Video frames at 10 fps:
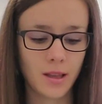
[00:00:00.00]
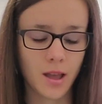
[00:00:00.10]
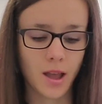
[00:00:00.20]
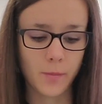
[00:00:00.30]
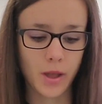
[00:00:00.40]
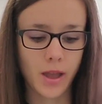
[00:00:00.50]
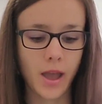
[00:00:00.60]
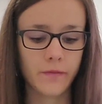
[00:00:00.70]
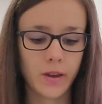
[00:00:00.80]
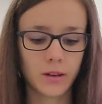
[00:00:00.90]
Um, I
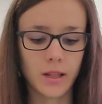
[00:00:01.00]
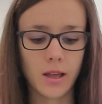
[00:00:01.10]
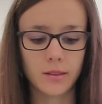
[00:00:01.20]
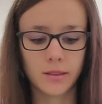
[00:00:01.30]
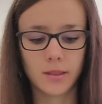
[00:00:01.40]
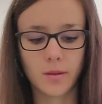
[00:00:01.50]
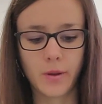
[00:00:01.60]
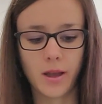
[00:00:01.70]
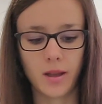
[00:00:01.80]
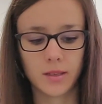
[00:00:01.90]
have had glasses in the
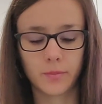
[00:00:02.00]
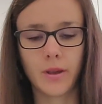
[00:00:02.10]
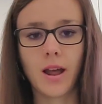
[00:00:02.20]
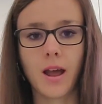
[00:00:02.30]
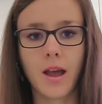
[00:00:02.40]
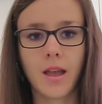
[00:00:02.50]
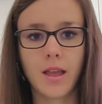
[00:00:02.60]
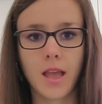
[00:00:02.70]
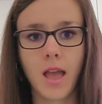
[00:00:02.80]
past, but I